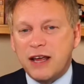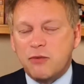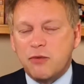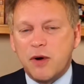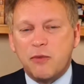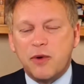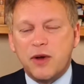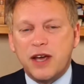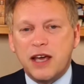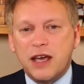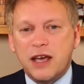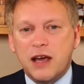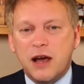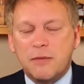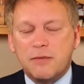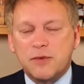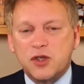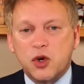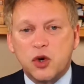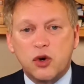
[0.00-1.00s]
When we
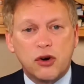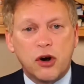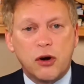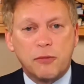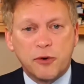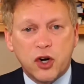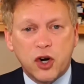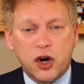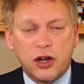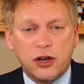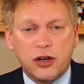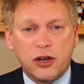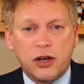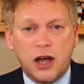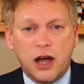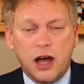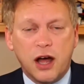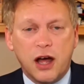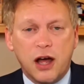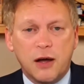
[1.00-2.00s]
saw
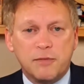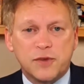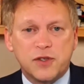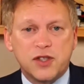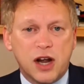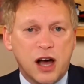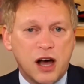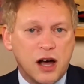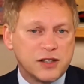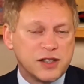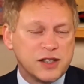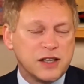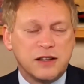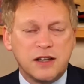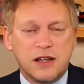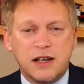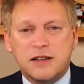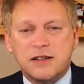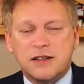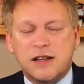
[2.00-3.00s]
Omicron start
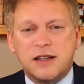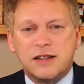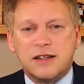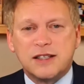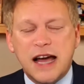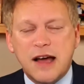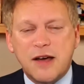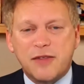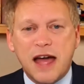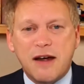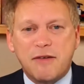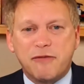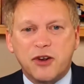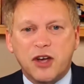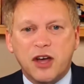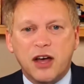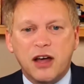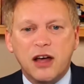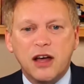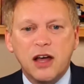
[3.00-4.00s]
in South
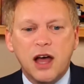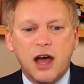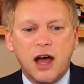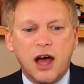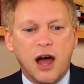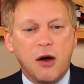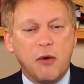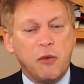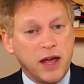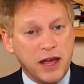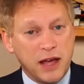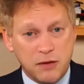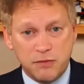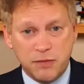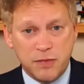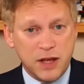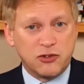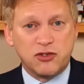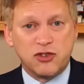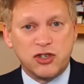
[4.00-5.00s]
Africa, we
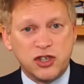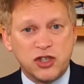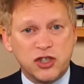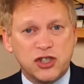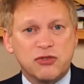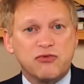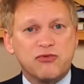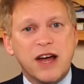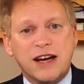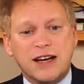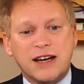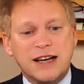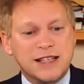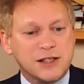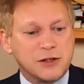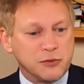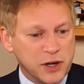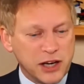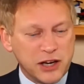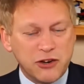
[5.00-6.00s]
introduced the red
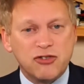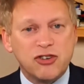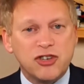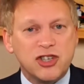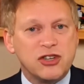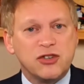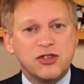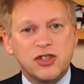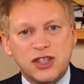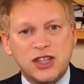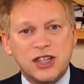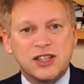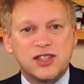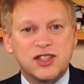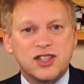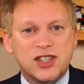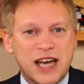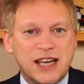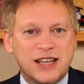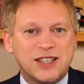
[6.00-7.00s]
list. We introduced
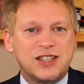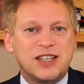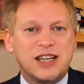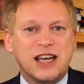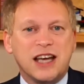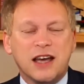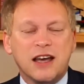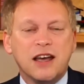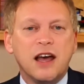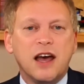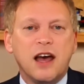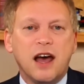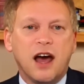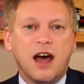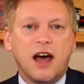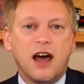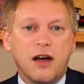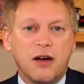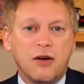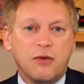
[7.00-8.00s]
this testing,
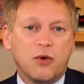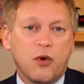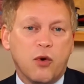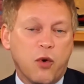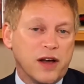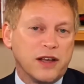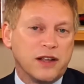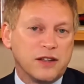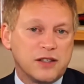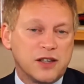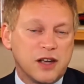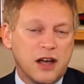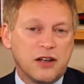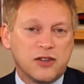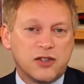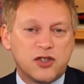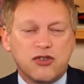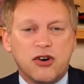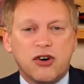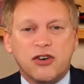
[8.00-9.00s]
quite
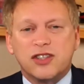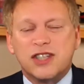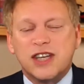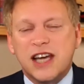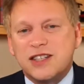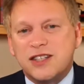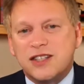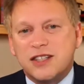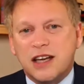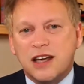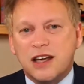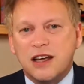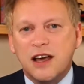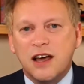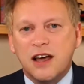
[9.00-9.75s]
strong testing